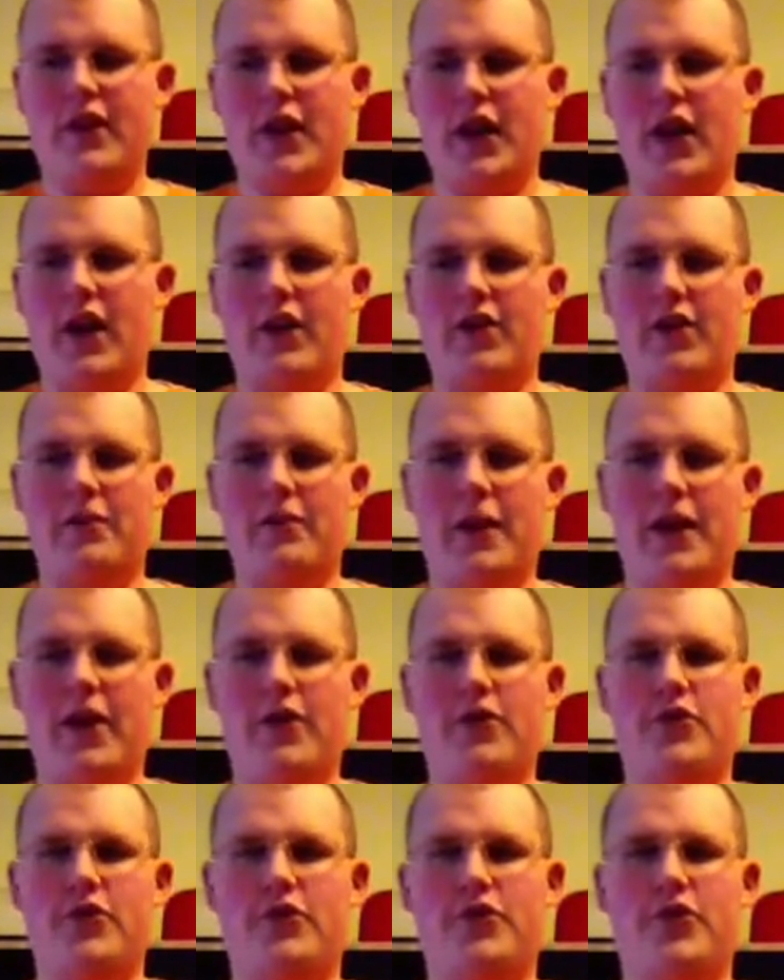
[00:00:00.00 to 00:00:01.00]
and the
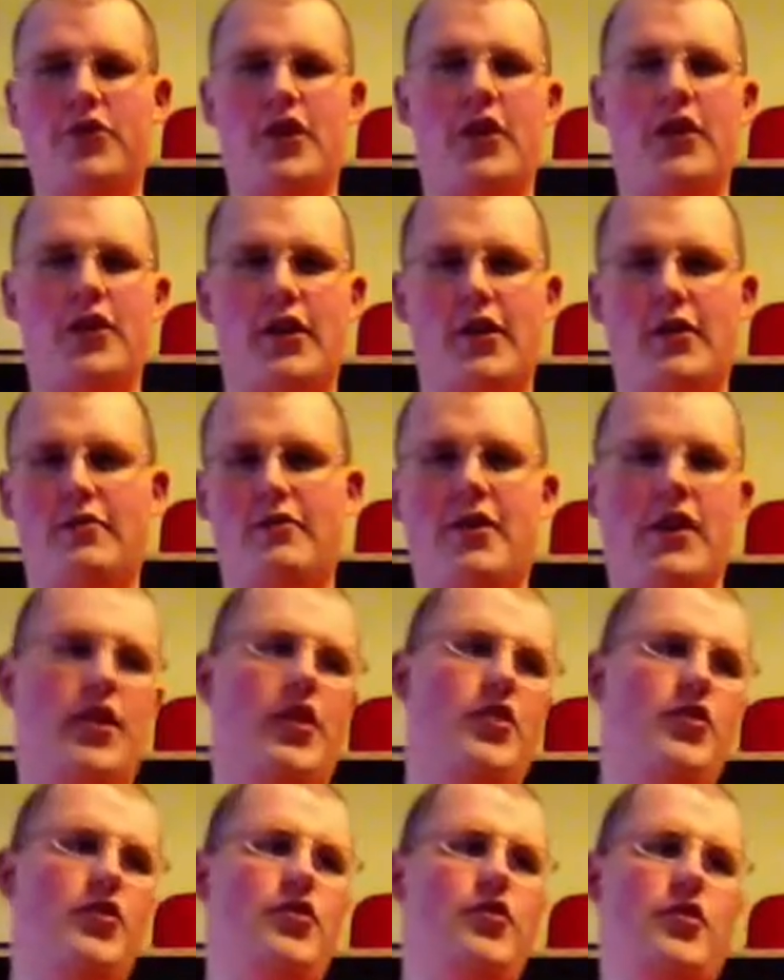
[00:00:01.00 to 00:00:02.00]
pirates are just kind of like,
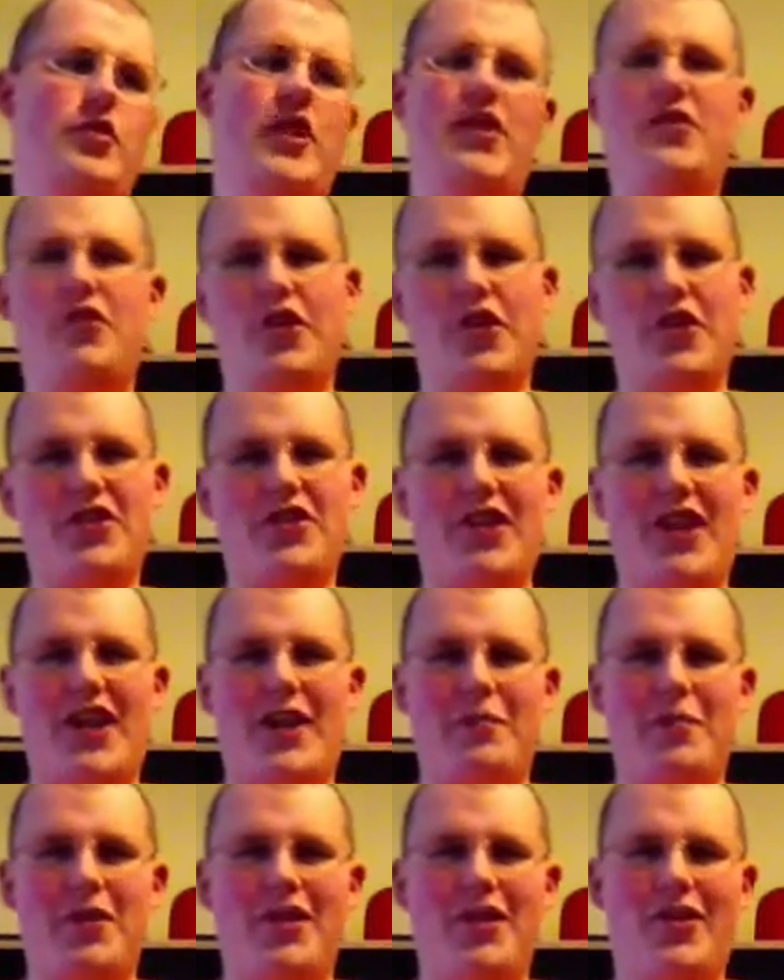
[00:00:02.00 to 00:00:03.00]
it's a good
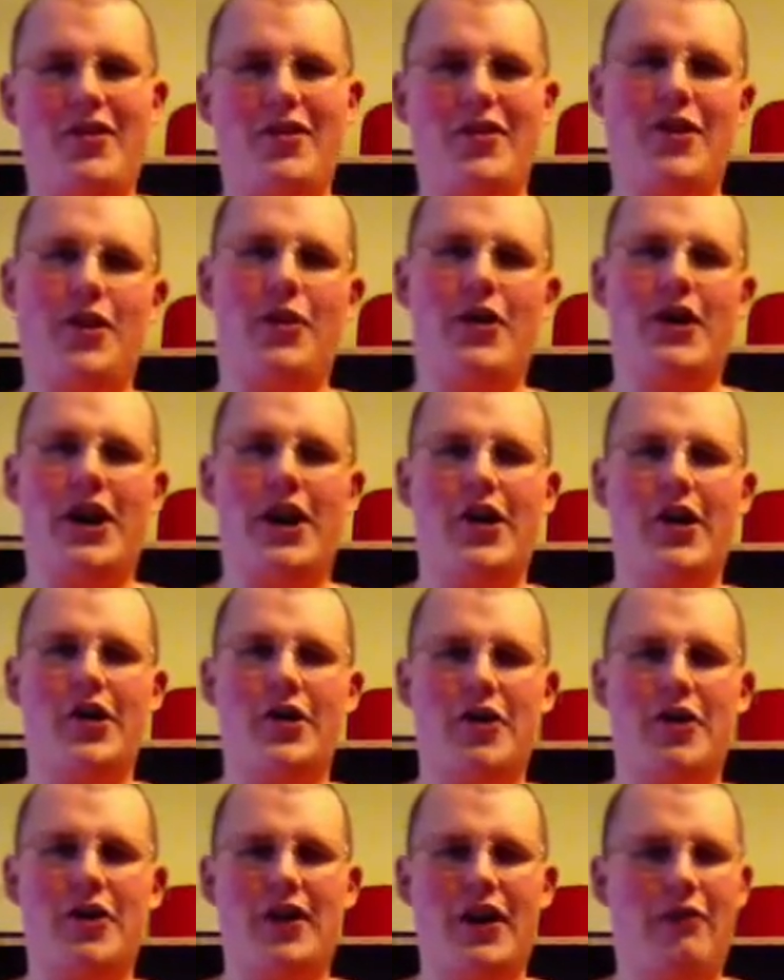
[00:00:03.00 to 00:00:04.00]
time, No one got
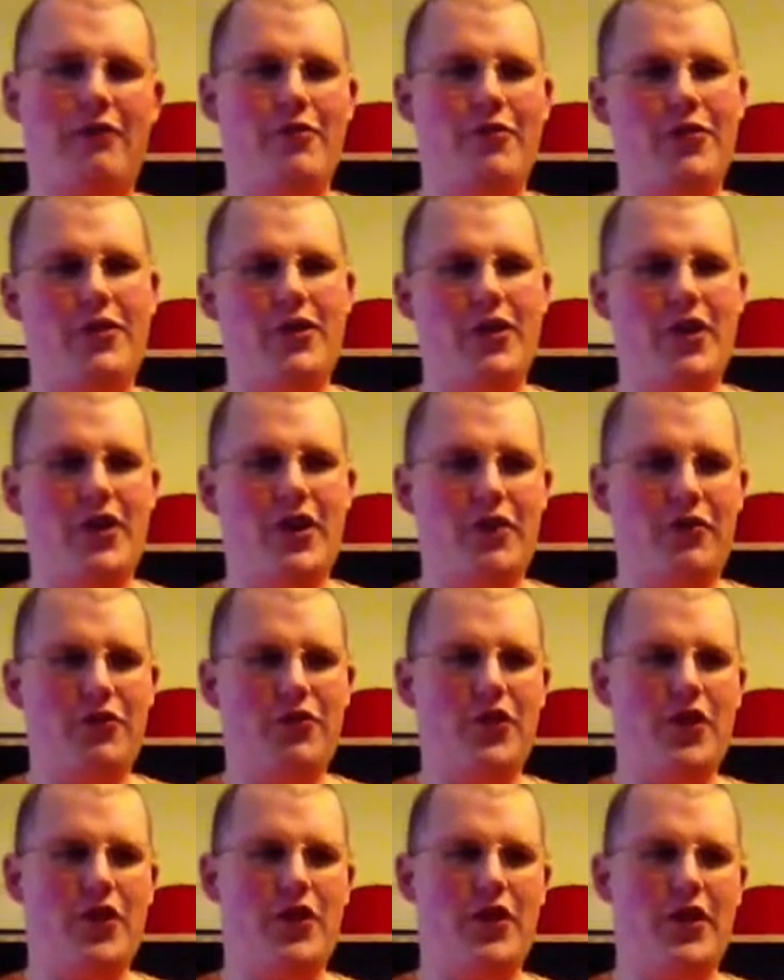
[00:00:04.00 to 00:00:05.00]
hurt, it was
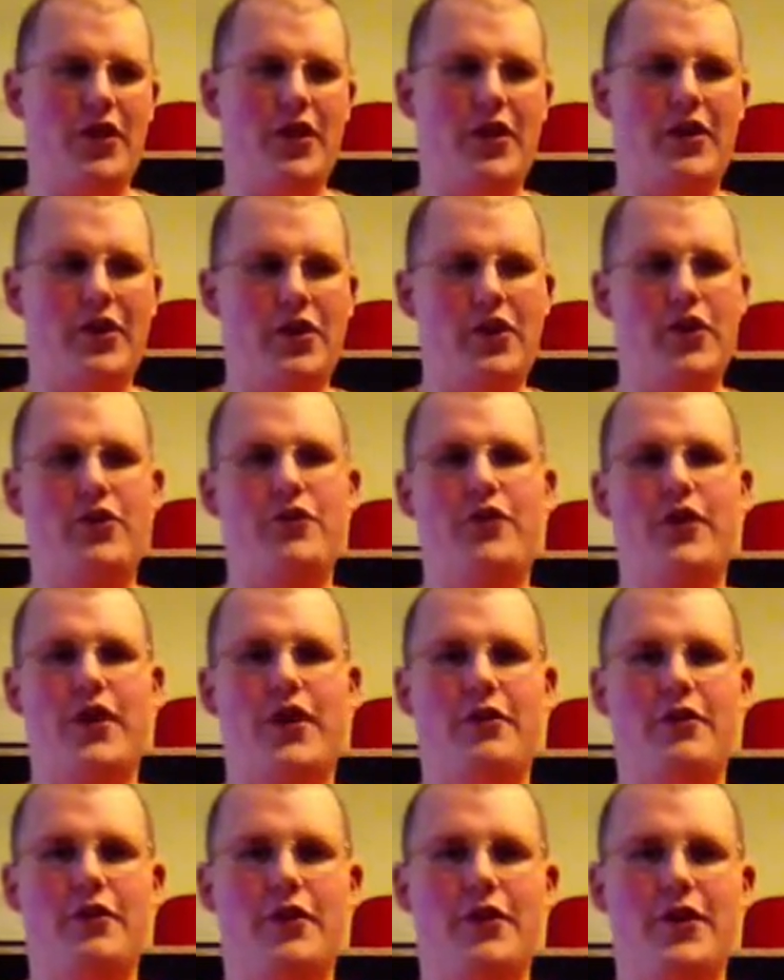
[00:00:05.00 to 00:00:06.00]
all like in good
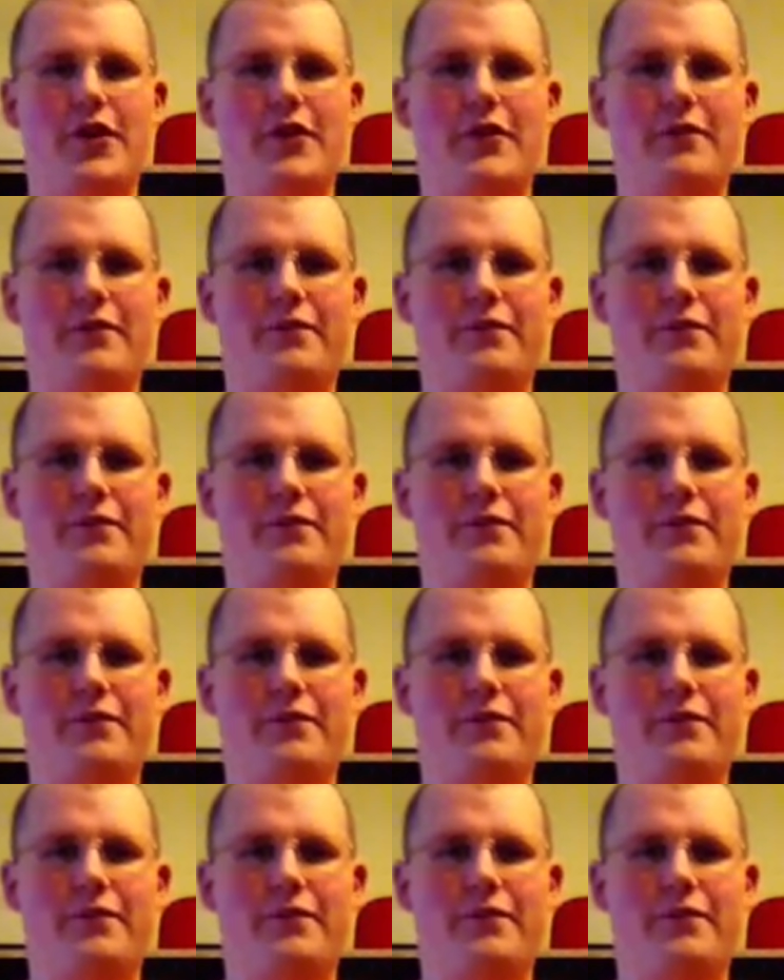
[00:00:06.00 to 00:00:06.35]
fun, really.